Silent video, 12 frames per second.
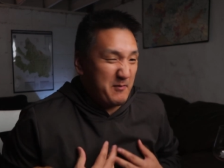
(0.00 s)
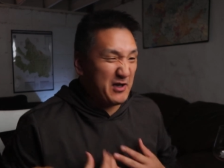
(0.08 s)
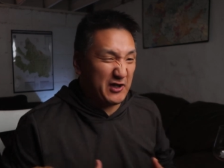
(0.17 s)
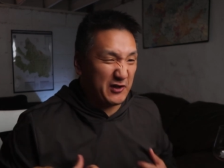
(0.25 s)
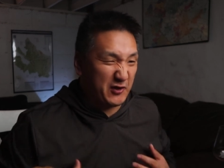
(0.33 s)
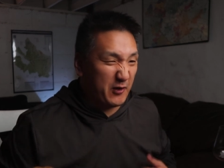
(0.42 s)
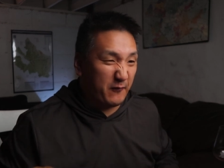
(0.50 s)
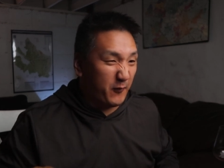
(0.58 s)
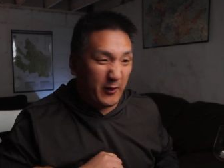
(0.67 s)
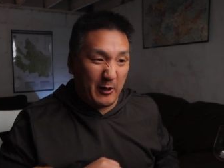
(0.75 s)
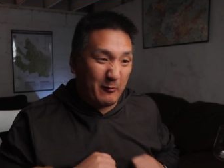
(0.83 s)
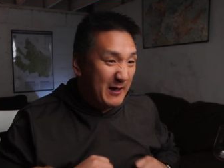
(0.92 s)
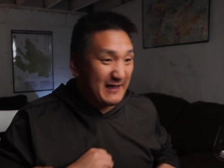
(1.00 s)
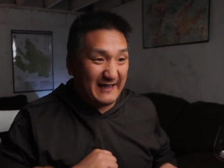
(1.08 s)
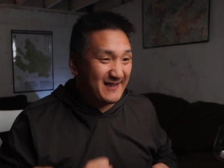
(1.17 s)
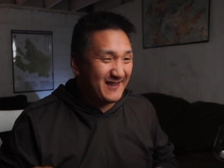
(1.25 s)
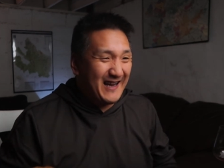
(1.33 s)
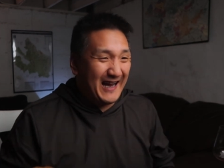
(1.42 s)
means it's good for you, right?
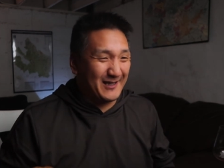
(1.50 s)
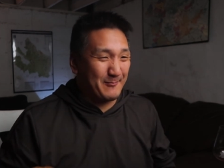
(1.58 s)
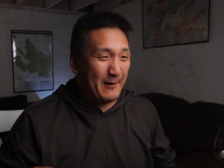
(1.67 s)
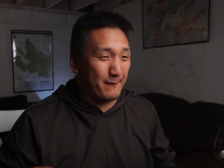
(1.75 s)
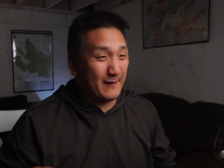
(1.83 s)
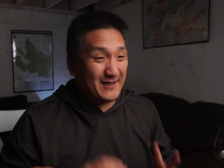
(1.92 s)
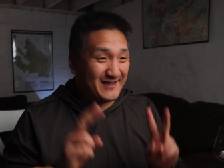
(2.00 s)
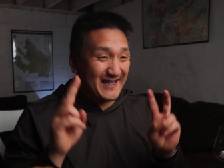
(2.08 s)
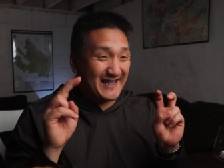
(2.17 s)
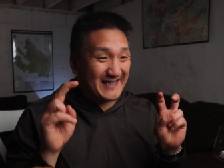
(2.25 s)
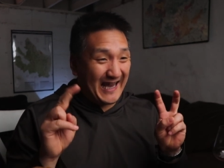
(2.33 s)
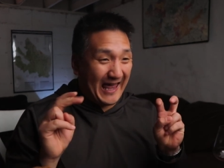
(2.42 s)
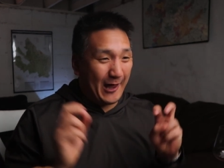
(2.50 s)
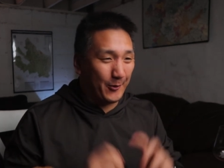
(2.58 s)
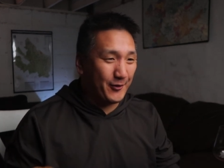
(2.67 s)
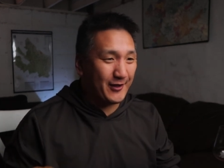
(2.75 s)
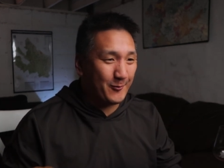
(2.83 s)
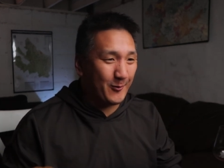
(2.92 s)
It's, as my friend says,
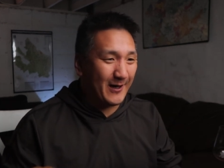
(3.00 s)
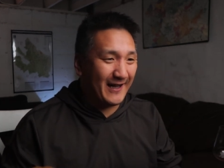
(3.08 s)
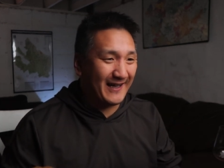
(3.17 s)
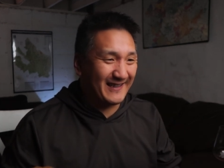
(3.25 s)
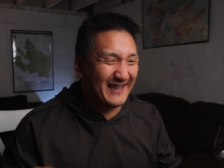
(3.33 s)
healthy wine.